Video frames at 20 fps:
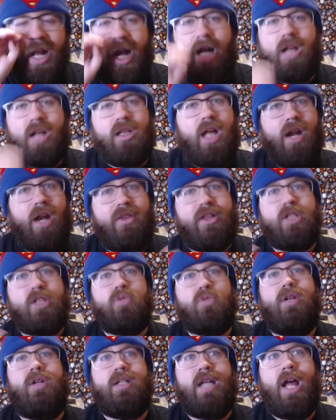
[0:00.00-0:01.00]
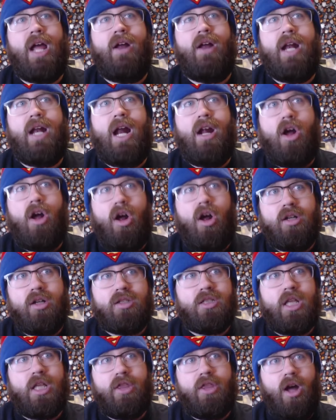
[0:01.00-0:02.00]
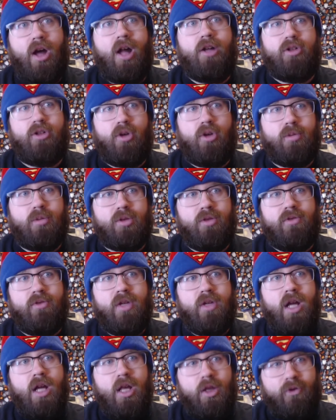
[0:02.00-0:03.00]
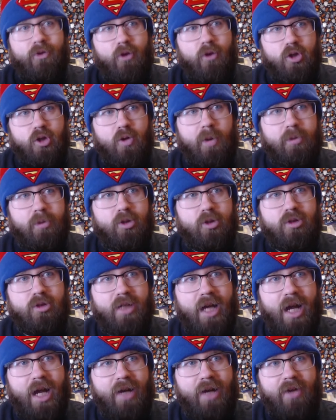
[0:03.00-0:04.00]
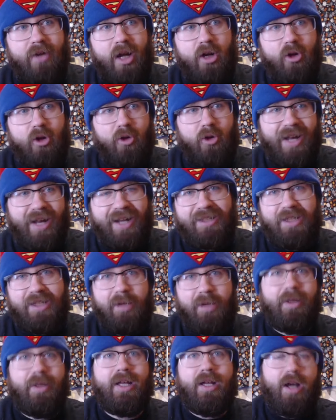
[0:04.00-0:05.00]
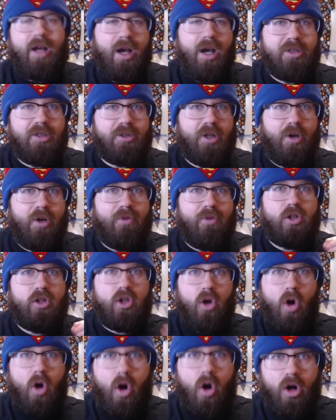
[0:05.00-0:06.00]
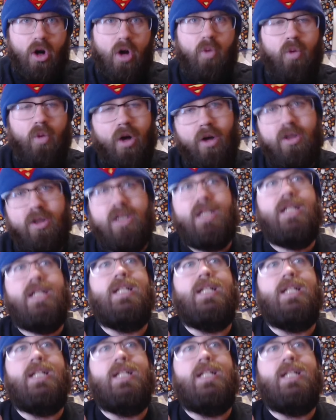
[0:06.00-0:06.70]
And a lot of things went down, and I honestly thought, in terms of the first two episodes kind of interconnecting because of Kara, well,